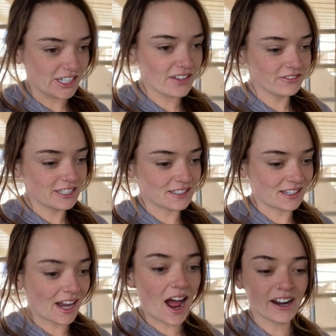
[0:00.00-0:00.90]
He definitely does
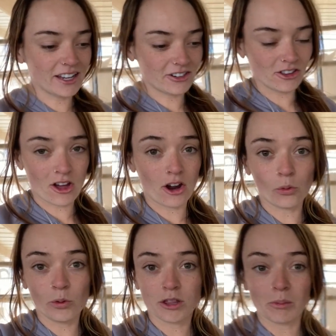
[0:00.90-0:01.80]
not get along
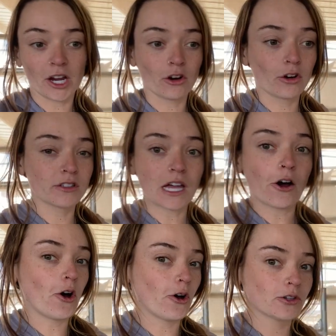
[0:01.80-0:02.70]
with my girls at all.